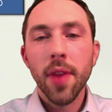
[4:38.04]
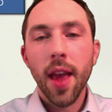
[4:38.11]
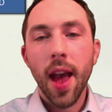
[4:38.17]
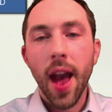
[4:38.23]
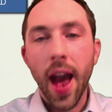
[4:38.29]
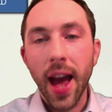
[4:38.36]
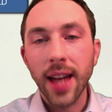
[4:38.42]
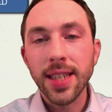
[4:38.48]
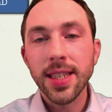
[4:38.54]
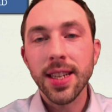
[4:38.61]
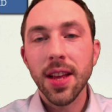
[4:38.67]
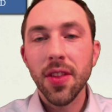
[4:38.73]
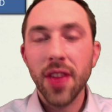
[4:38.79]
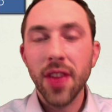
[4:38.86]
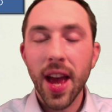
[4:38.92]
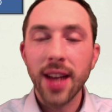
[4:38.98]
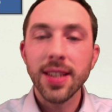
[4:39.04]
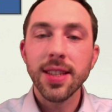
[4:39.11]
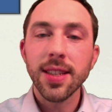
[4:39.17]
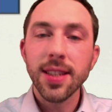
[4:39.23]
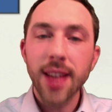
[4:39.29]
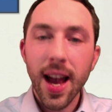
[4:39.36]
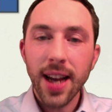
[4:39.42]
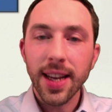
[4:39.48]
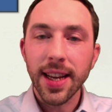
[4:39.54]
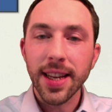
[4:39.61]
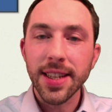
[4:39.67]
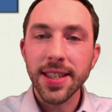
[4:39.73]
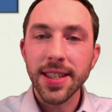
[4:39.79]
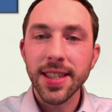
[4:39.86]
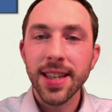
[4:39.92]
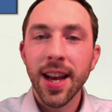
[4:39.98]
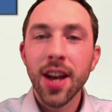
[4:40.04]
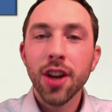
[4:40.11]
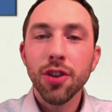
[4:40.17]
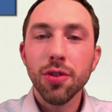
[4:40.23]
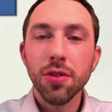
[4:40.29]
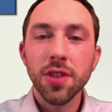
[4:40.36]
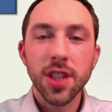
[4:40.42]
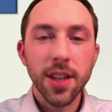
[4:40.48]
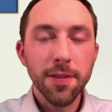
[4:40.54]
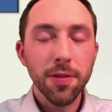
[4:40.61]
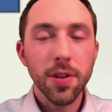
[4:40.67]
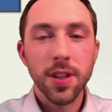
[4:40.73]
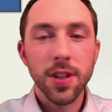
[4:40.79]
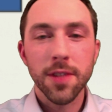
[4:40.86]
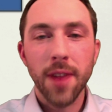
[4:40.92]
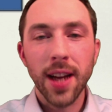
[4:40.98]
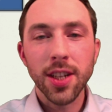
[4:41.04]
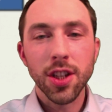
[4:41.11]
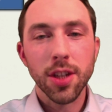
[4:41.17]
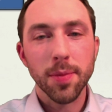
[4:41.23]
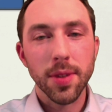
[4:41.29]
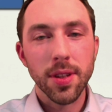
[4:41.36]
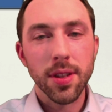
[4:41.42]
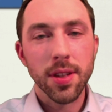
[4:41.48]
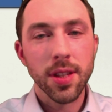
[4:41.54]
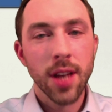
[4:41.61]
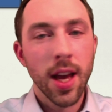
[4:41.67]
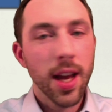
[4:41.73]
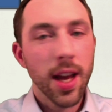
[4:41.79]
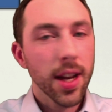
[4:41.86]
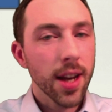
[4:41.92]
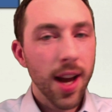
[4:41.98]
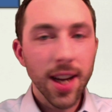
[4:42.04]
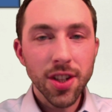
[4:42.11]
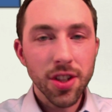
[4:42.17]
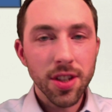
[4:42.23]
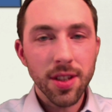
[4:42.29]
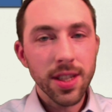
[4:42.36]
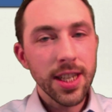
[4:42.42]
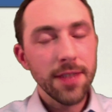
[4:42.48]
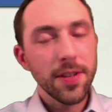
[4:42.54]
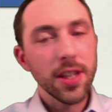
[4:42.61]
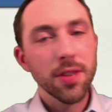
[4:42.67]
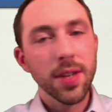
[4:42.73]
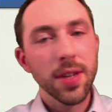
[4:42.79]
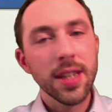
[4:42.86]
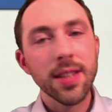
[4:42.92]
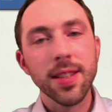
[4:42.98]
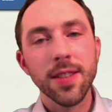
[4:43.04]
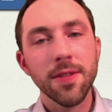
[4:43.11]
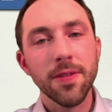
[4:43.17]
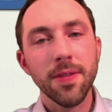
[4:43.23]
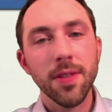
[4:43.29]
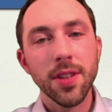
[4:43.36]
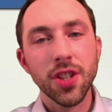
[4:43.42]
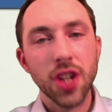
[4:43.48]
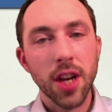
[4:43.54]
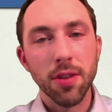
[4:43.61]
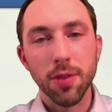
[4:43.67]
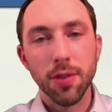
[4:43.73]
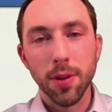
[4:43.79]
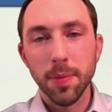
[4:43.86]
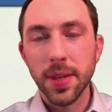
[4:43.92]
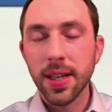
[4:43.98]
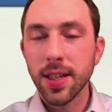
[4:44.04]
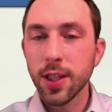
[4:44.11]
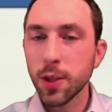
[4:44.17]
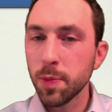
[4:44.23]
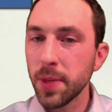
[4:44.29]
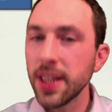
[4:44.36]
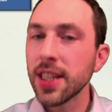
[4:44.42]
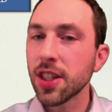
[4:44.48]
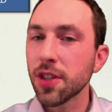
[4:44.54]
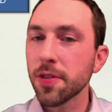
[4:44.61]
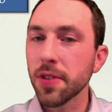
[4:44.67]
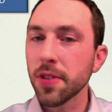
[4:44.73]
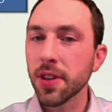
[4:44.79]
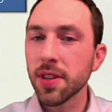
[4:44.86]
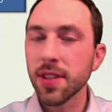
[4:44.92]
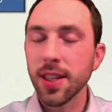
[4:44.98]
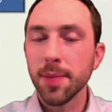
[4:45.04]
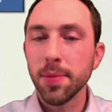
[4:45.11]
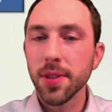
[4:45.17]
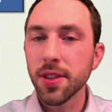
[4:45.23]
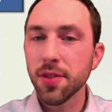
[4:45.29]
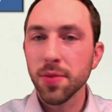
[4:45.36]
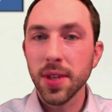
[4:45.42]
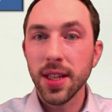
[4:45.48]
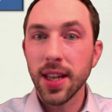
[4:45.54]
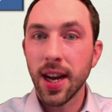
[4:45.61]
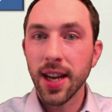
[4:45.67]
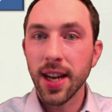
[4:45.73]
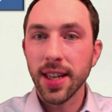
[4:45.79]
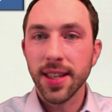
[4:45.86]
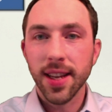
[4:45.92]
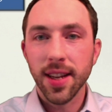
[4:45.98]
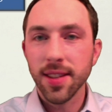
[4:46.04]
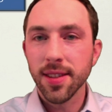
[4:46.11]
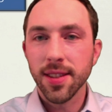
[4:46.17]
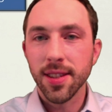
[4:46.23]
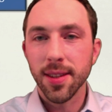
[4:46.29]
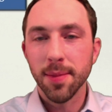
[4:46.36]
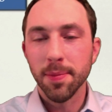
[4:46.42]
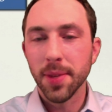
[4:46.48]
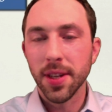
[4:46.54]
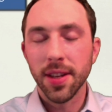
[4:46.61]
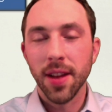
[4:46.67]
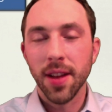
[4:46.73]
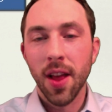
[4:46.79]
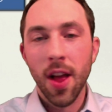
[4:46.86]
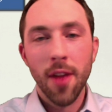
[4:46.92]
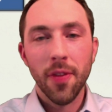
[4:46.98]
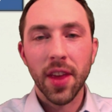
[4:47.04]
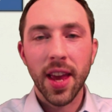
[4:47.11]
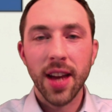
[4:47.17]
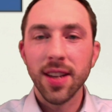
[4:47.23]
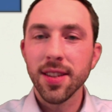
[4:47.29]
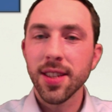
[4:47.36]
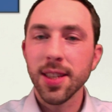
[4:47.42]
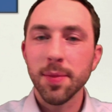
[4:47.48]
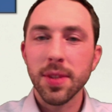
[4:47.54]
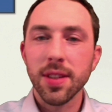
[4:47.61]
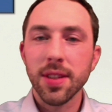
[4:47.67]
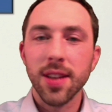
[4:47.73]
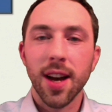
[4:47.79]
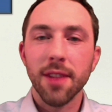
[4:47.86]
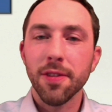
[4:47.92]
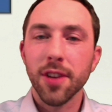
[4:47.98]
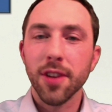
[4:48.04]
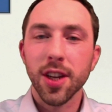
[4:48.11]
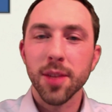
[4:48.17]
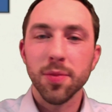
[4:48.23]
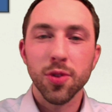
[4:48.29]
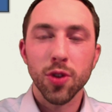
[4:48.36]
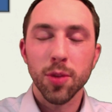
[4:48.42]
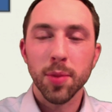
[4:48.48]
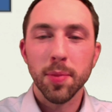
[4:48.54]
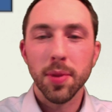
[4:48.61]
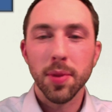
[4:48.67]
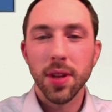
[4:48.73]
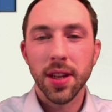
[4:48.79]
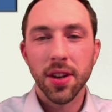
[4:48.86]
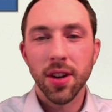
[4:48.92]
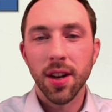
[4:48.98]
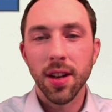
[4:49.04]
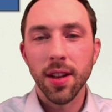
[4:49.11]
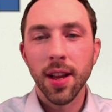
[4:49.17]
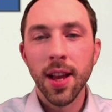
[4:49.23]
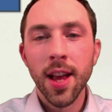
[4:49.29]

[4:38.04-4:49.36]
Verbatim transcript: and then second, cruciferous vegetables, not just leafy greens in general, because spinach, for example, is really high in calcium, but the calcium is not very absorbable at all.